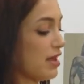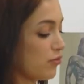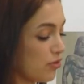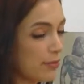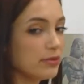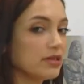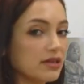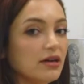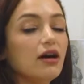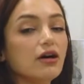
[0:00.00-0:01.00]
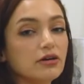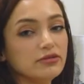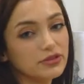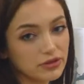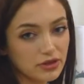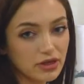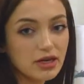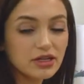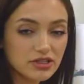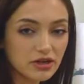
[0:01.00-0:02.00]
replica of your
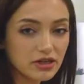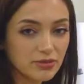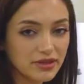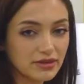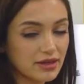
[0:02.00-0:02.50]
document